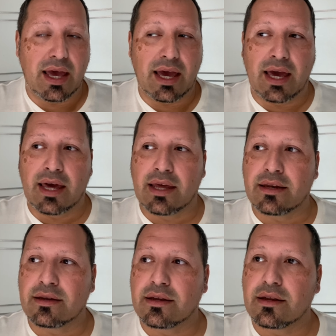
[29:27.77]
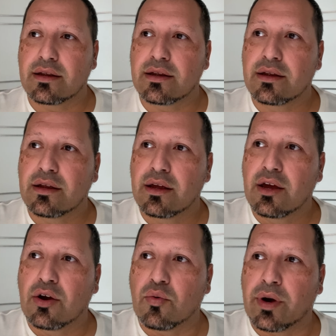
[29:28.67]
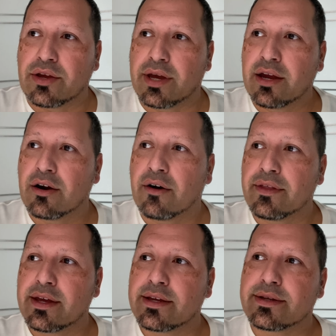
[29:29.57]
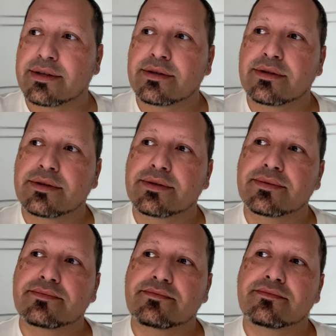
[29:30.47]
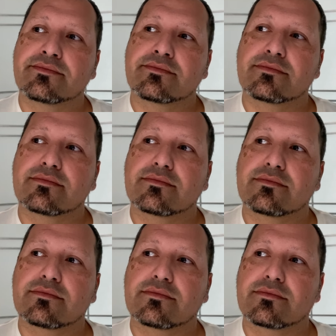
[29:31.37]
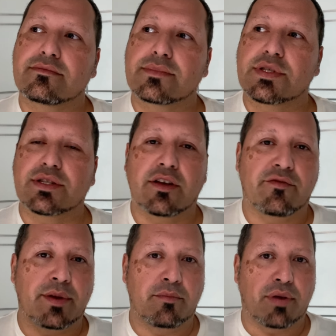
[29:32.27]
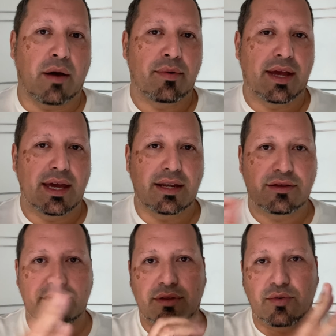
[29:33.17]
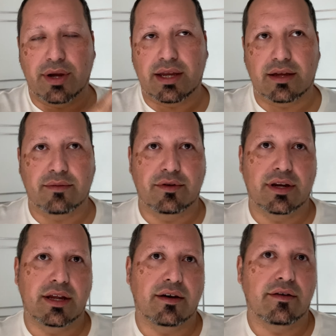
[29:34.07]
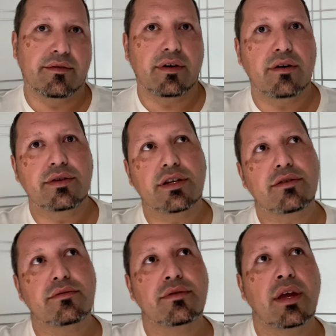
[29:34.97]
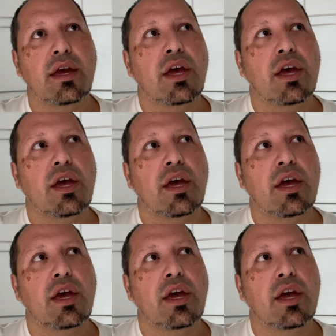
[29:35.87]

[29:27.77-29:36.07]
And when you hear all this stuff being propagated through the Waking community of, oh, just